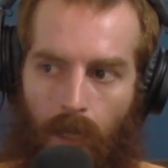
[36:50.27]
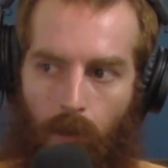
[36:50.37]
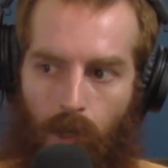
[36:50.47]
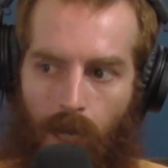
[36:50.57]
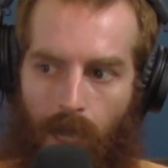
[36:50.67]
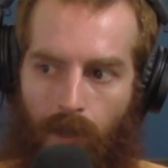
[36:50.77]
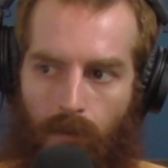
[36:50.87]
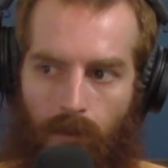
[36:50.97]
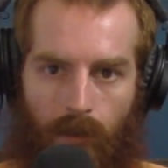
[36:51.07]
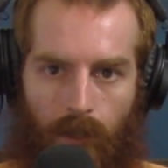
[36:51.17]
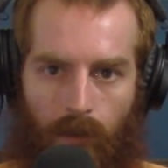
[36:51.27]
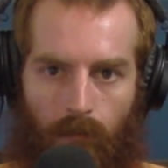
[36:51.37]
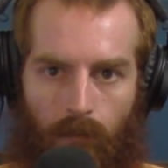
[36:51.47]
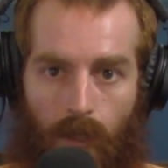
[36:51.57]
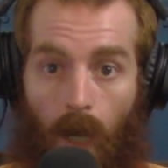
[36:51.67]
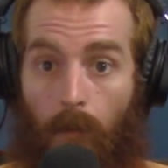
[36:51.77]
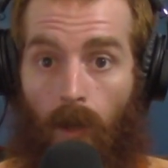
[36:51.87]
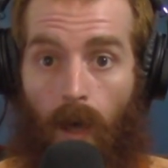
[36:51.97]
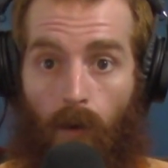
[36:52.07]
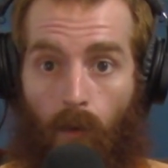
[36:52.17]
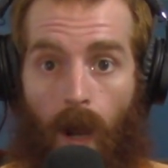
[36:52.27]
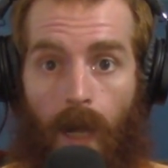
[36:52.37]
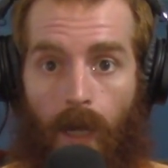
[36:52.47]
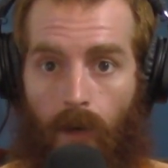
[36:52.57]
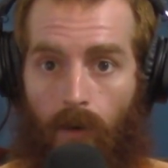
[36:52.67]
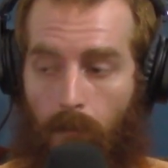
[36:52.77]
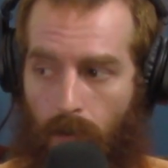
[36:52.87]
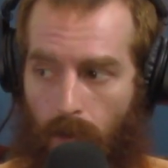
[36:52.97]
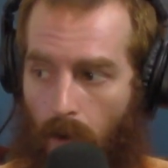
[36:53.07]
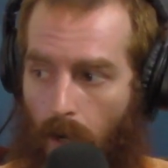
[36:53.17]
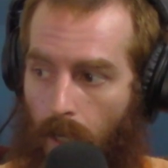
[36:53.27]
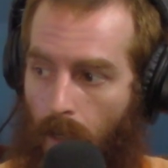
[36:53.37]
which has dumped a lot of rain here in Missouri.